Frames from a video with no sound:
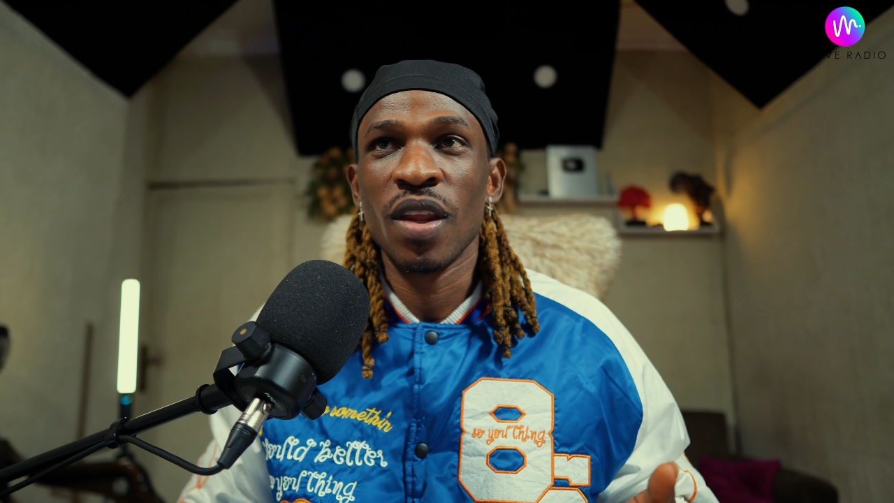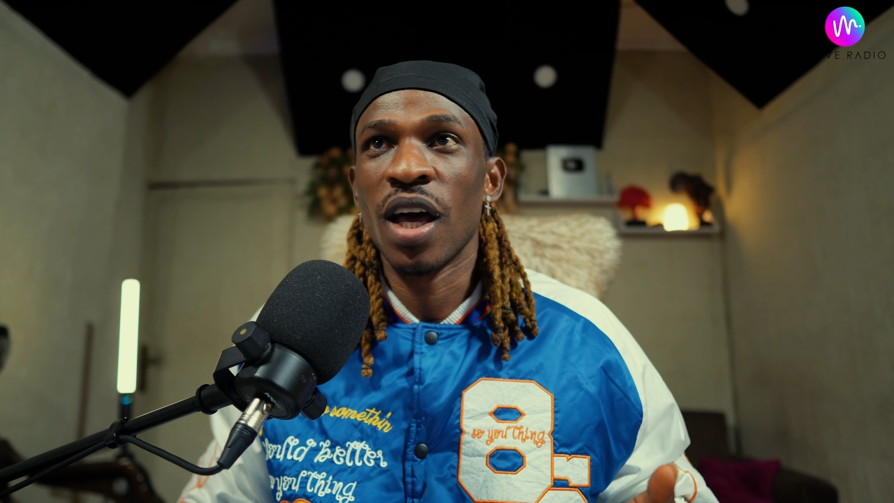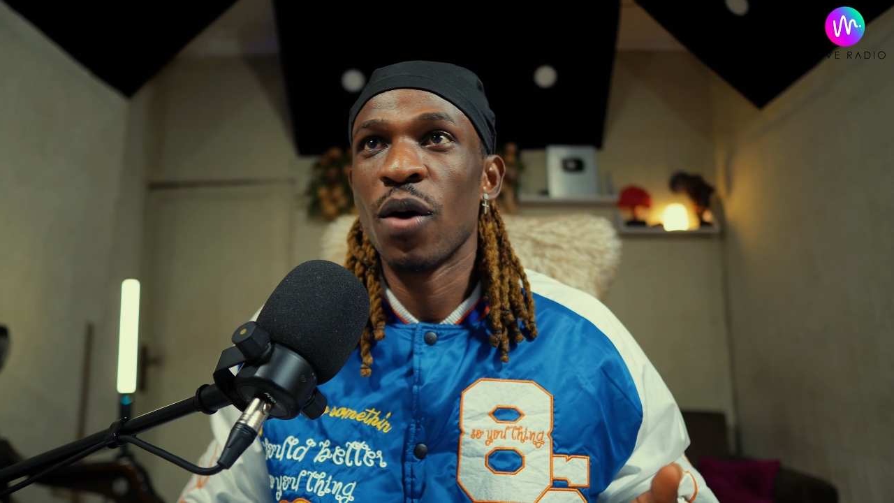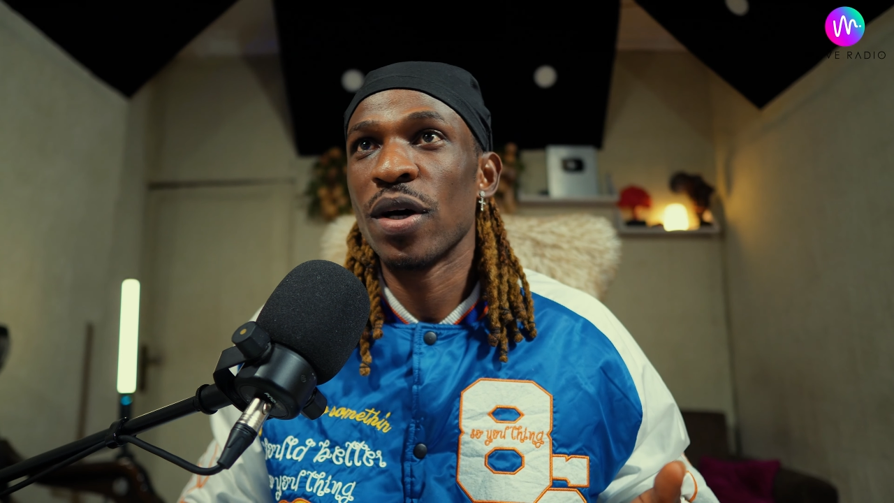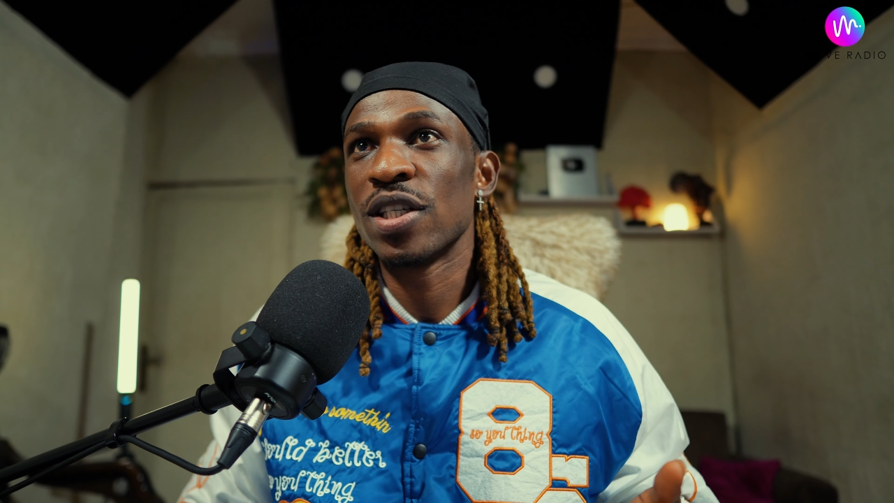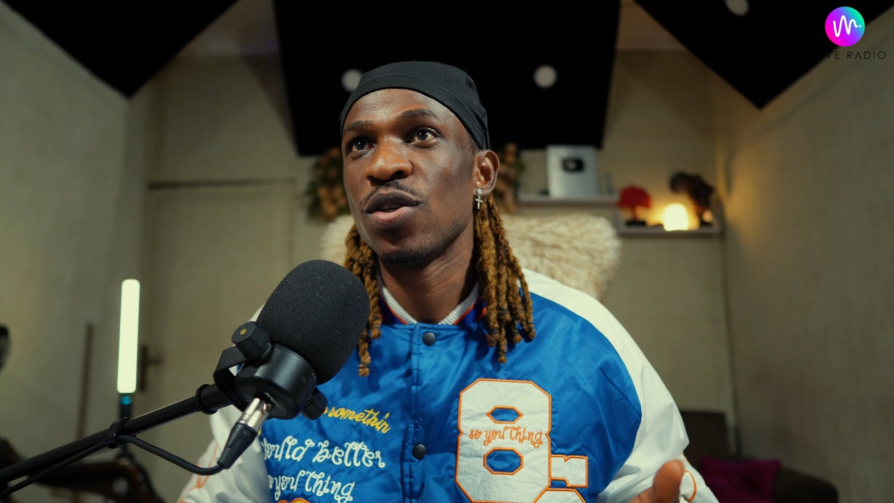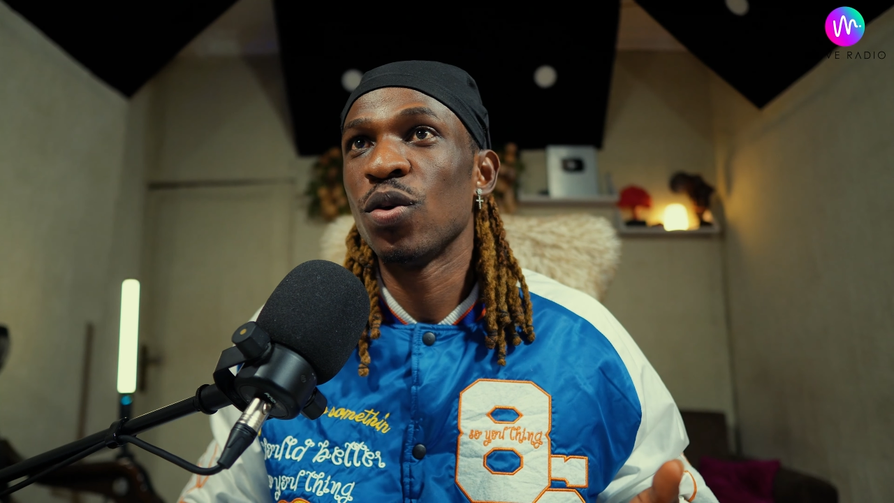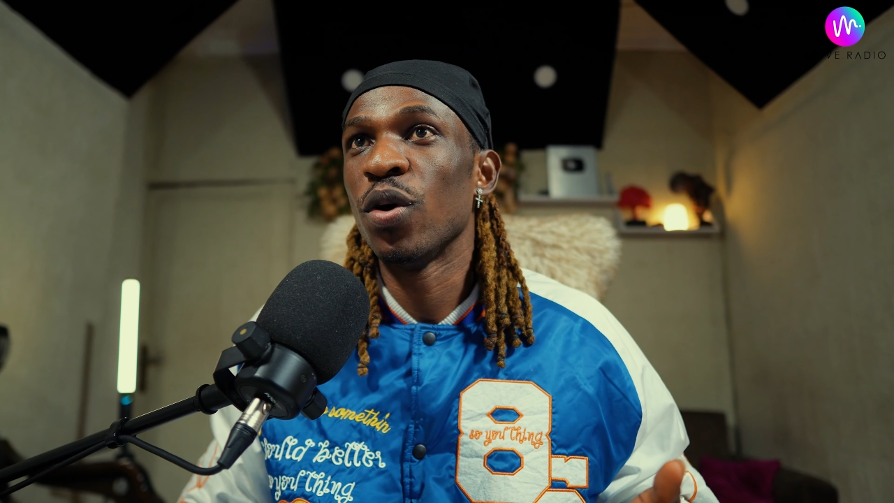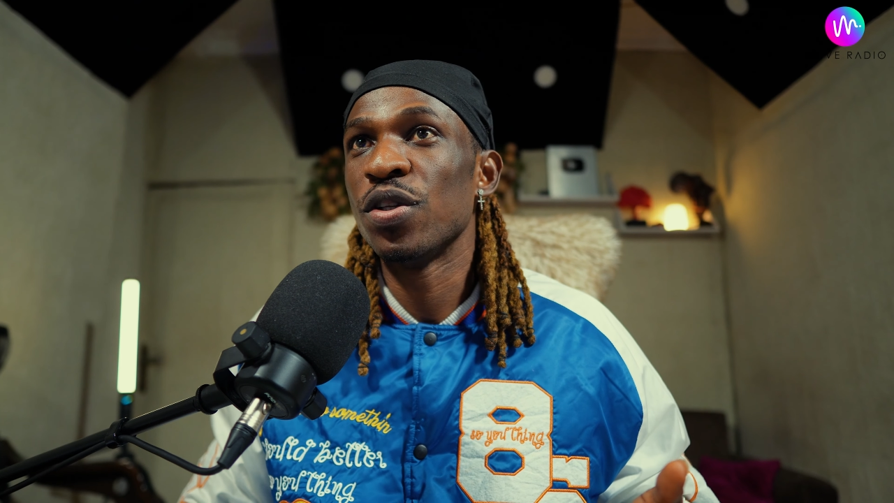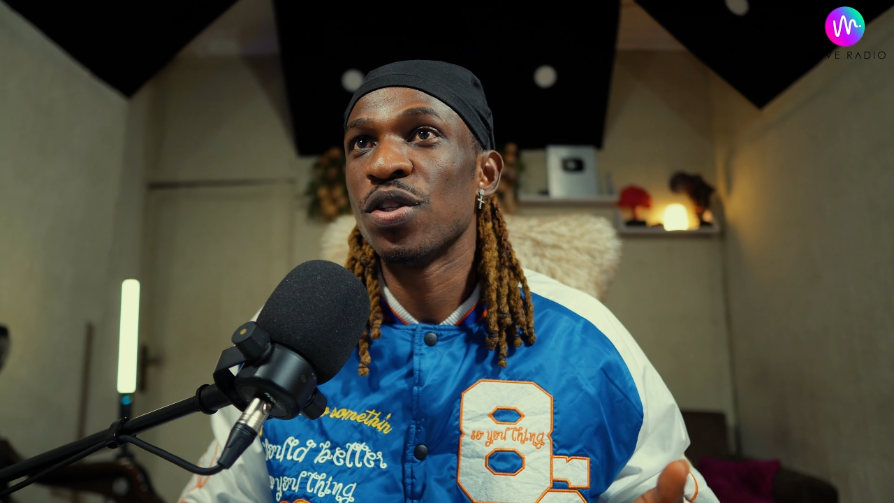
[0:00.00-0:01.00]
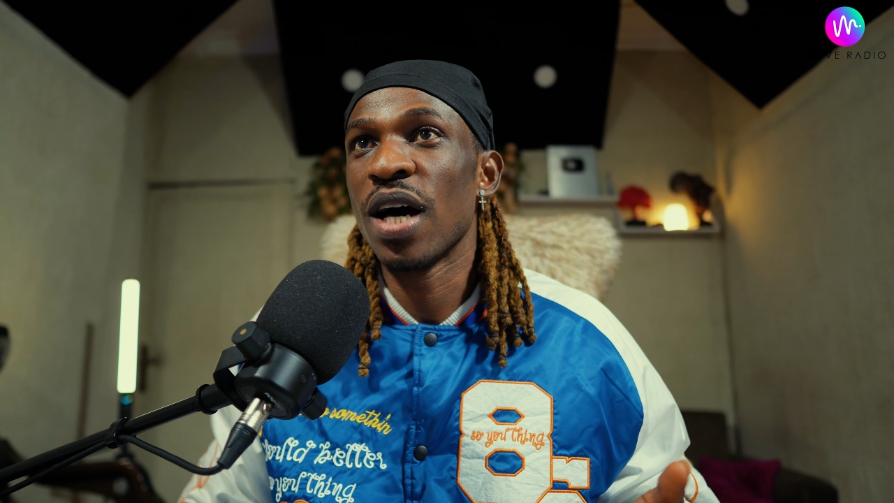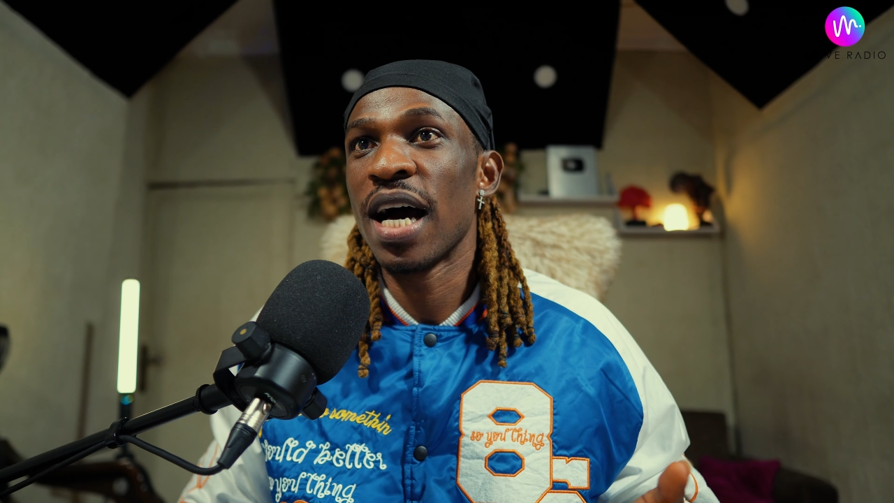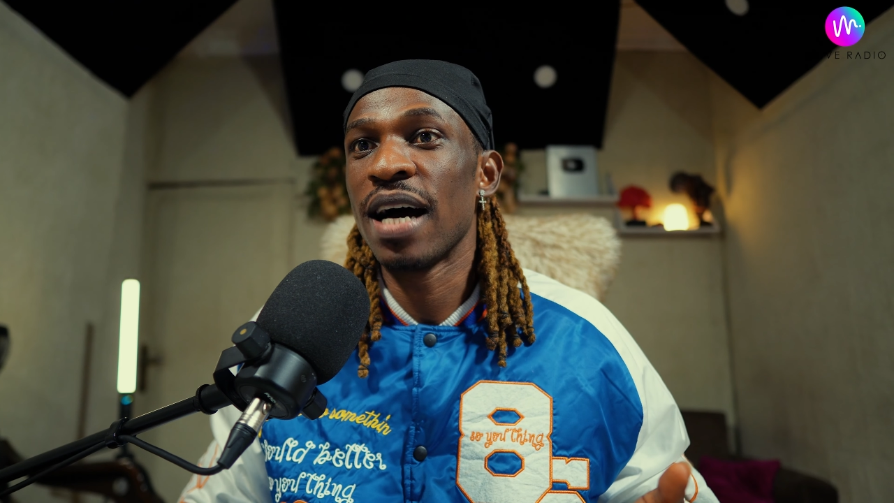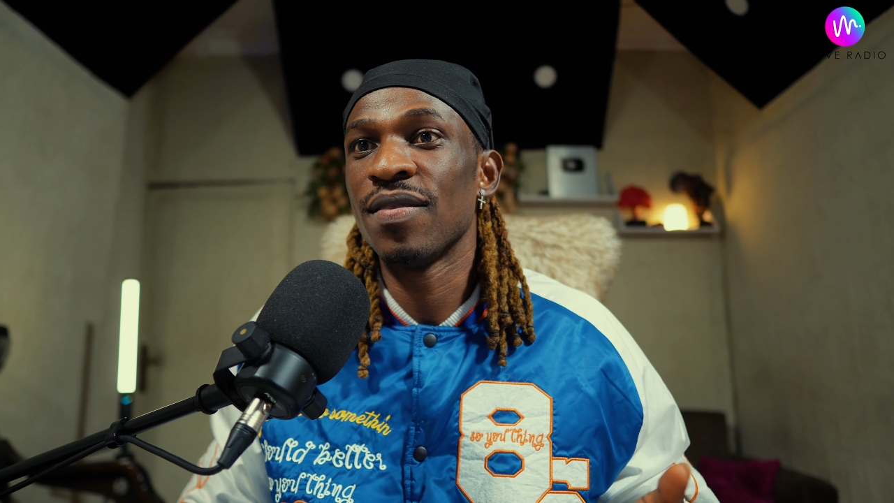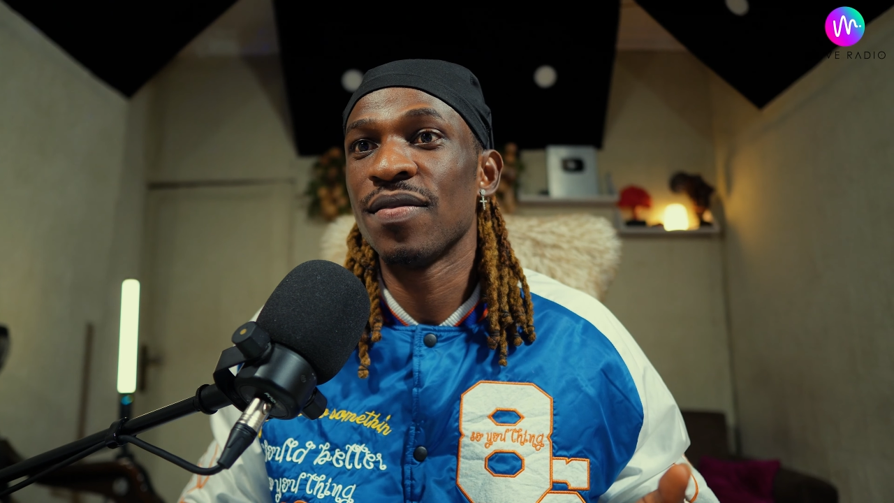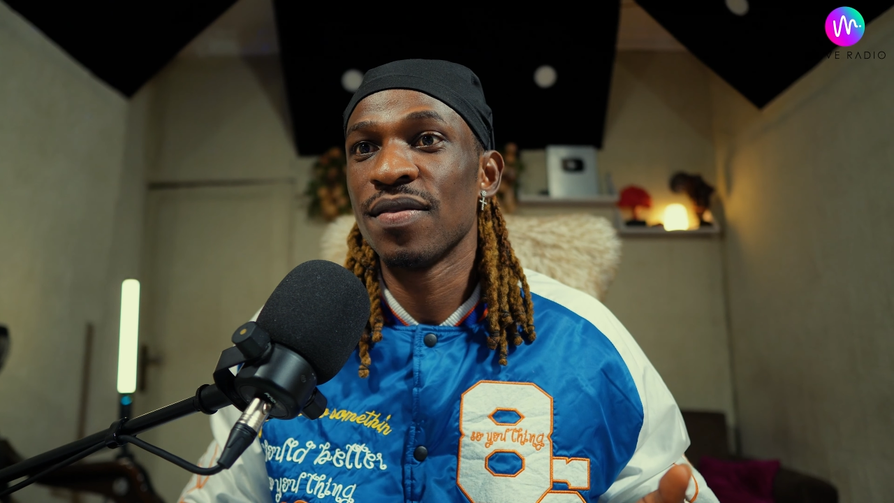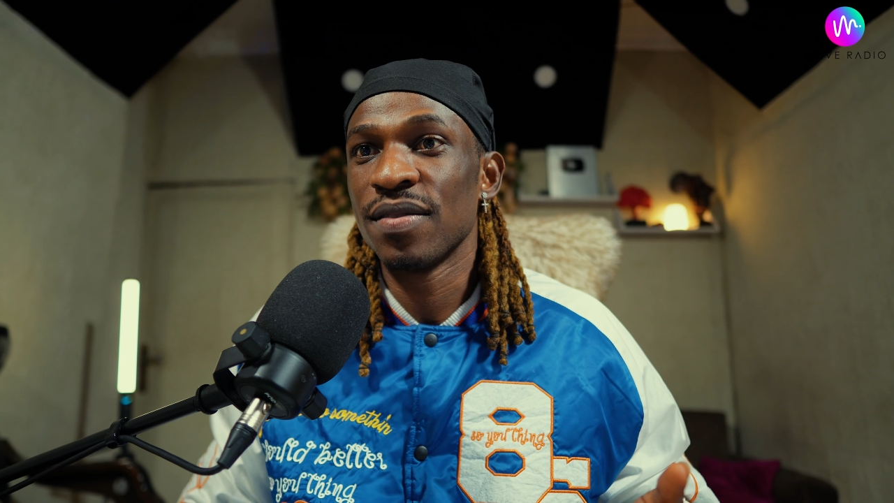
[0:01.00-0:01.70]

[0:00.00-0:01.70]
and we're still going to have